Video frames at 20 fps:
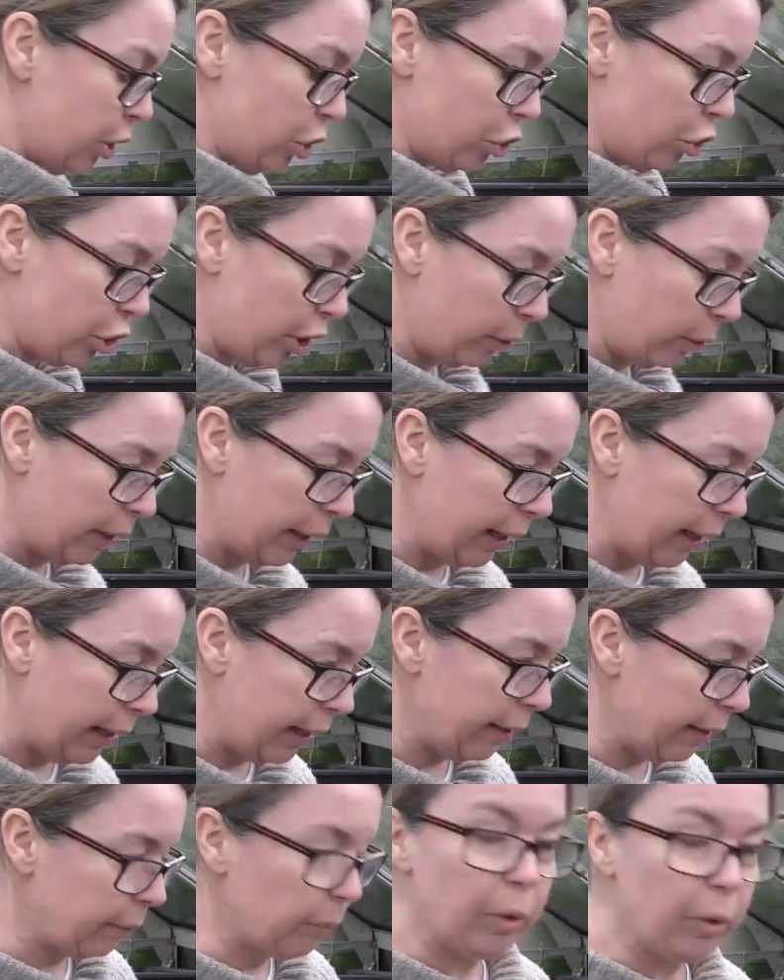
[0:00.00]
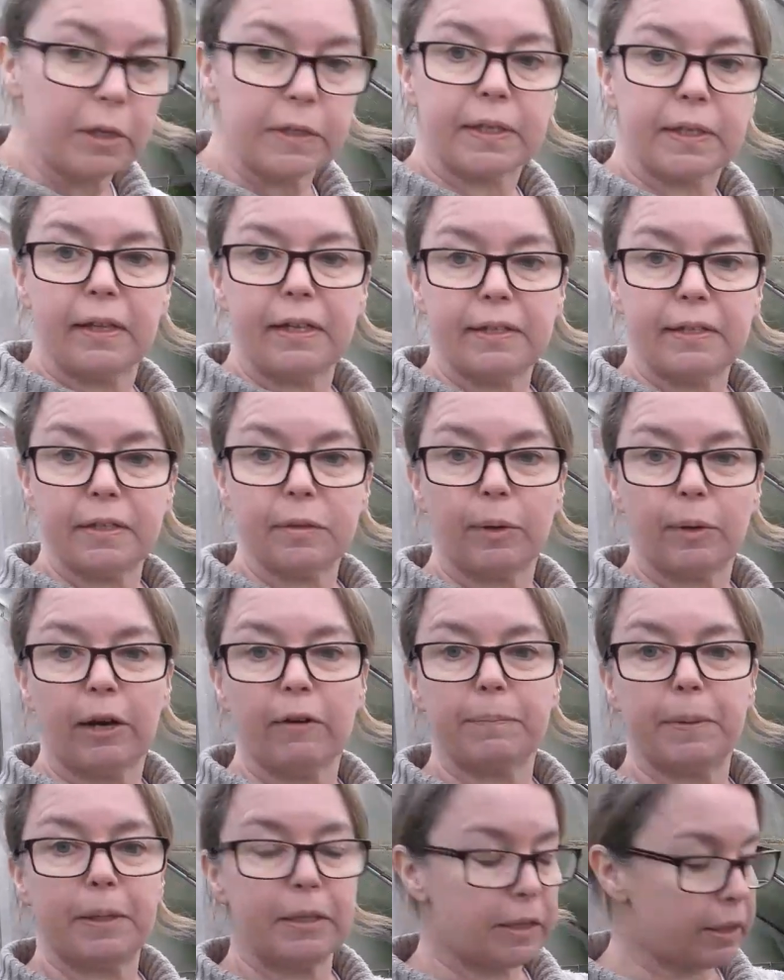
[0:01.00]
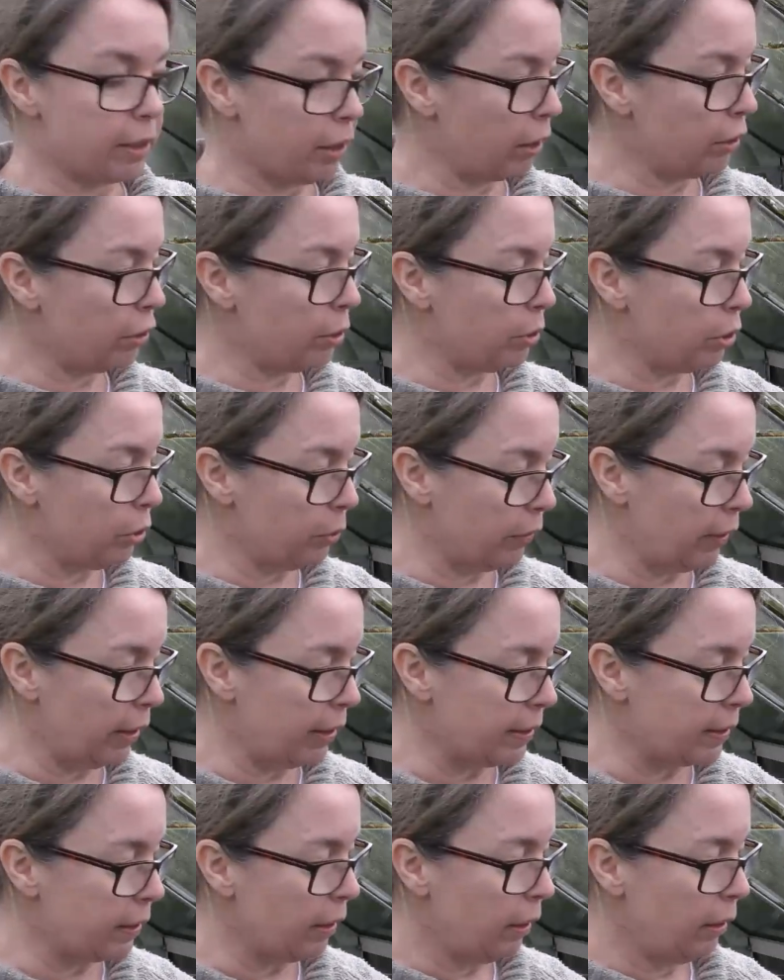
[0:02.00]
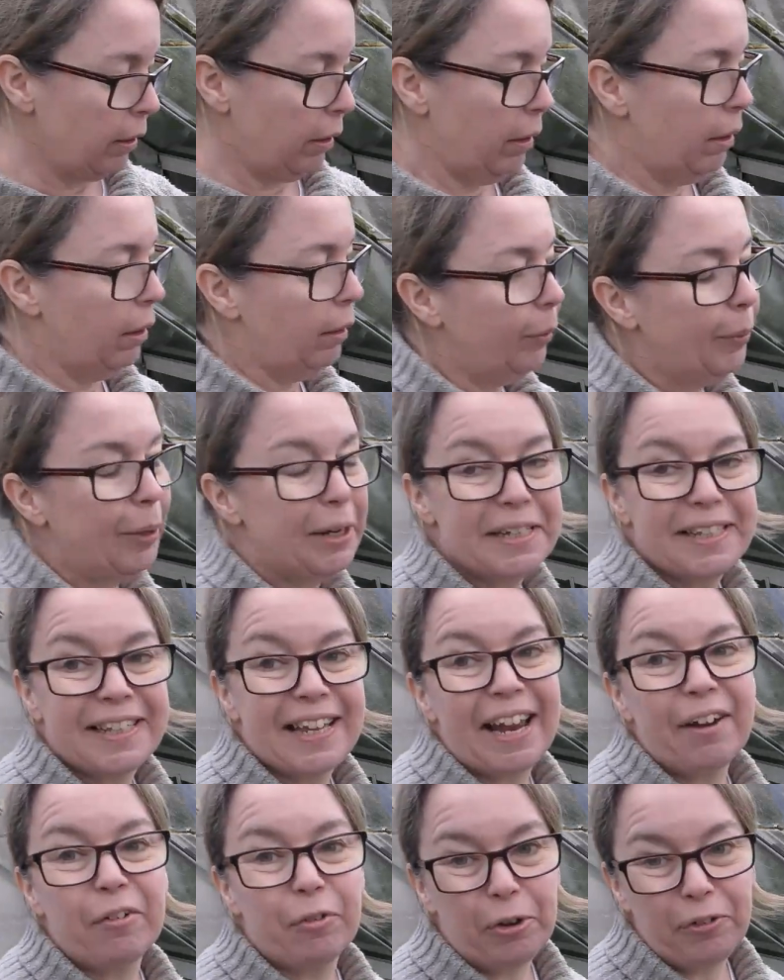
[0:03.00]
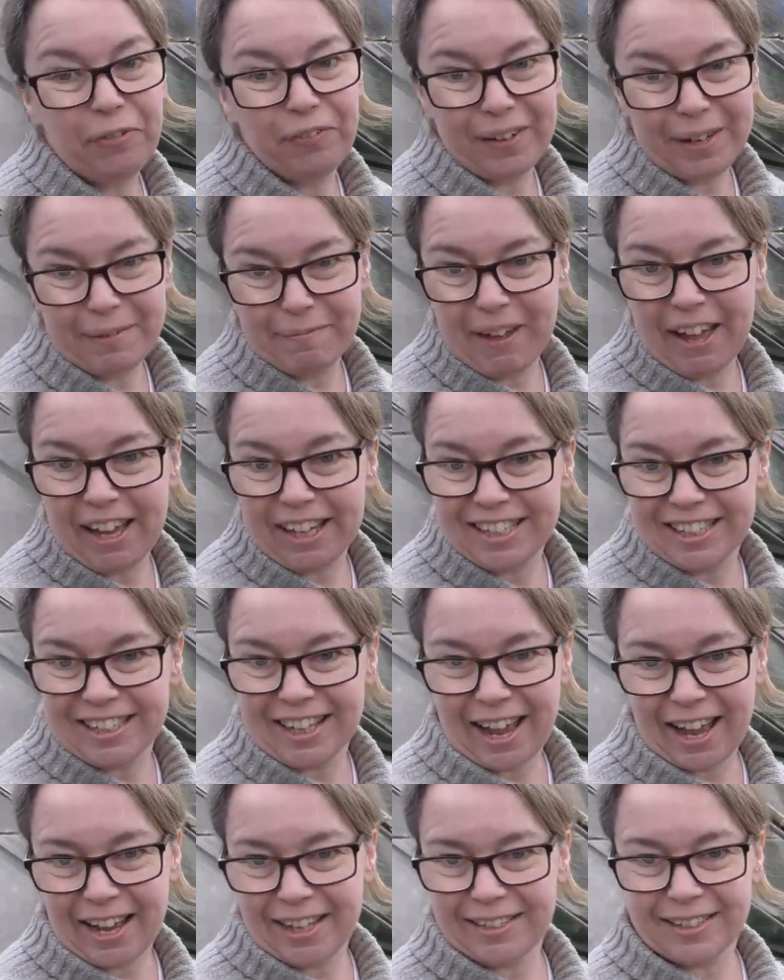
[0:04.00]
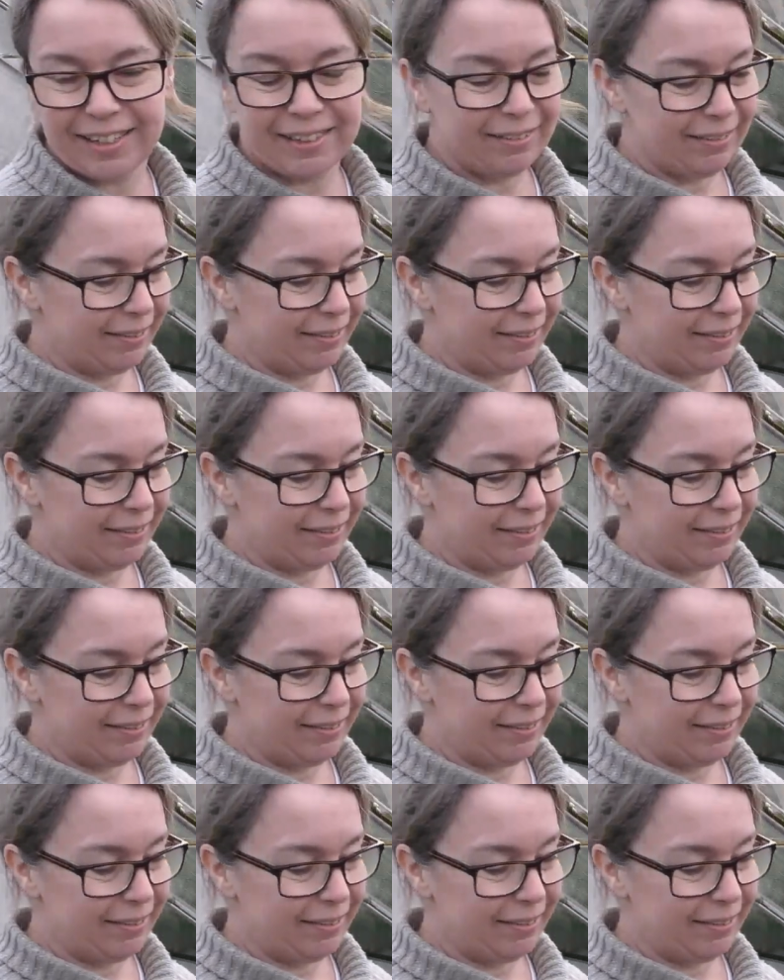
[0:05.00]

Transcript: show you here was, this is where I've been starting to do things when I say roughly by size.